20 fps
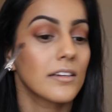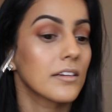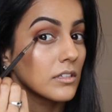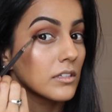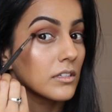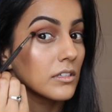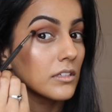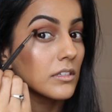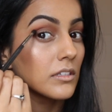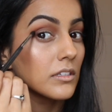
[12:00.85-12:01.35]
I'm
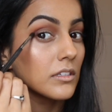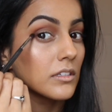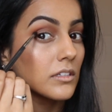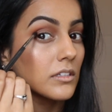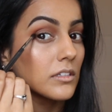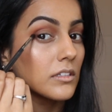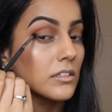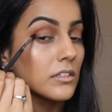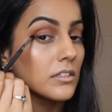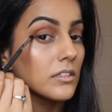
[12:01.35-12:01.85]
going to blend
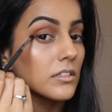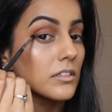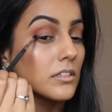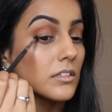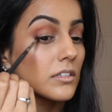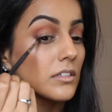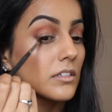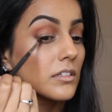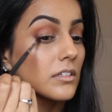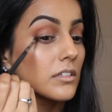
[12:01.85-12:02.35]
out that
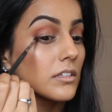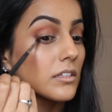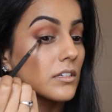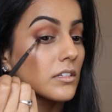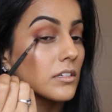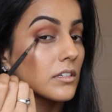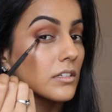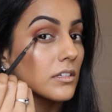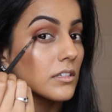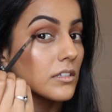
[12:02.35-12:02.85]
outer
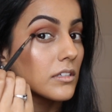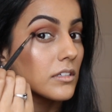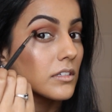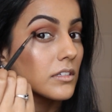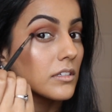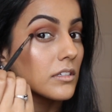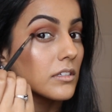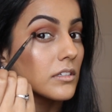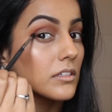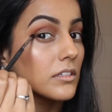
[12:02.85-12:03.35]
corner.
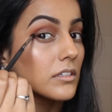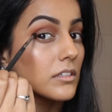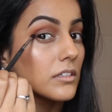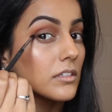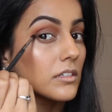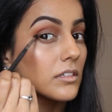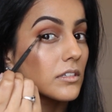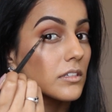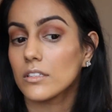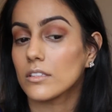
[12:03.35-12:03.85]

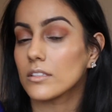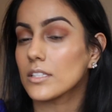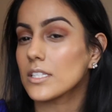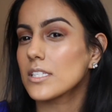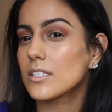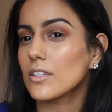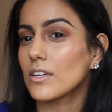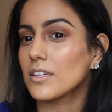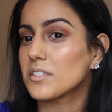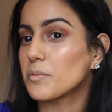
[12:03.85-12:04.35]
And
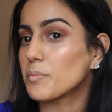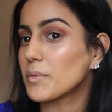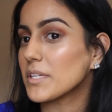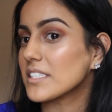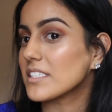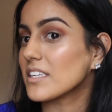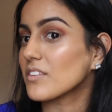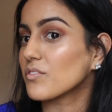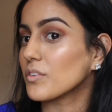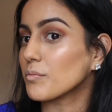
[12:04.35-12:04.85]
this side's a
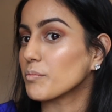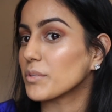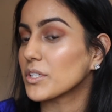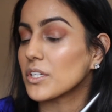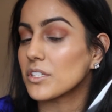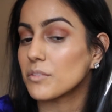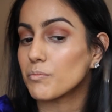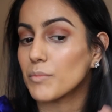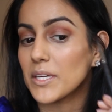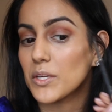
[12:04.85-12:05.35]
bit different
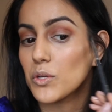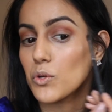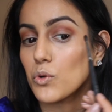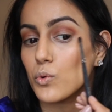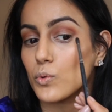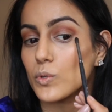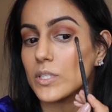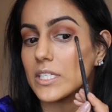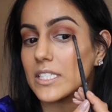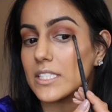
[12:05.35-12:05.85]
because my
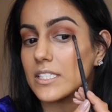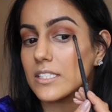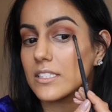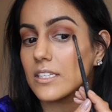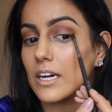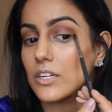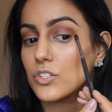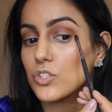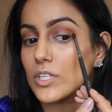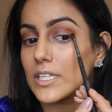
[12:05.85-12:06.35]
crease
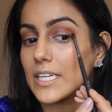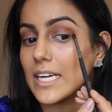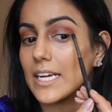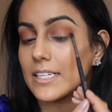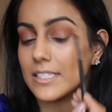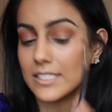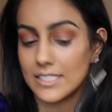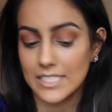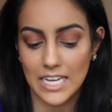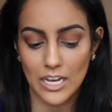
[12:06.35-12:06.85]
actually
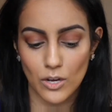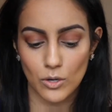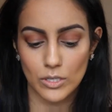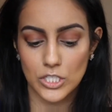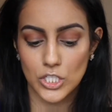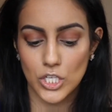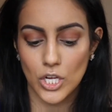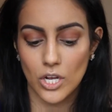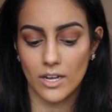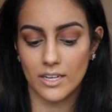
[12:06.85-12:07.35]
ends out a
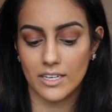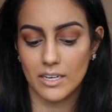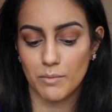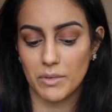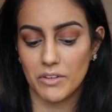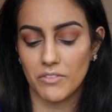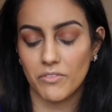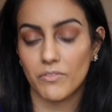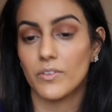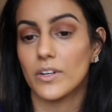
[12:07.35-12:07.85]
tiny
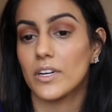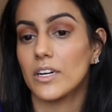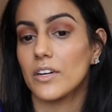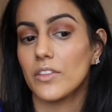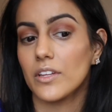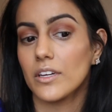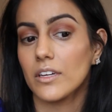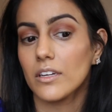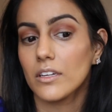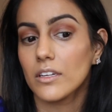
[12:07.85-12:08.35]
bit
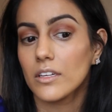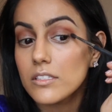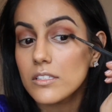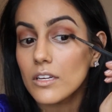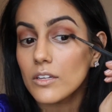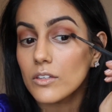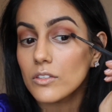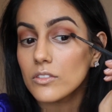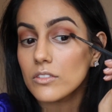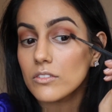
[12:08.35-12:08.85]
further.
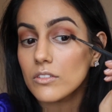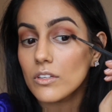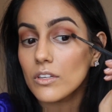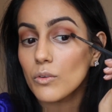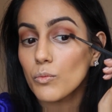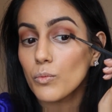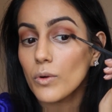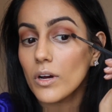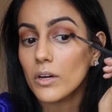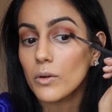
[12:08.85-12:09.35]
So you're just going
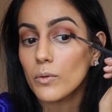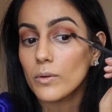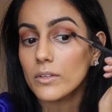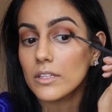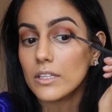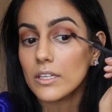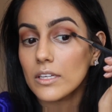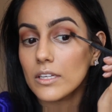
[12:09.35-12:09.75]
to work with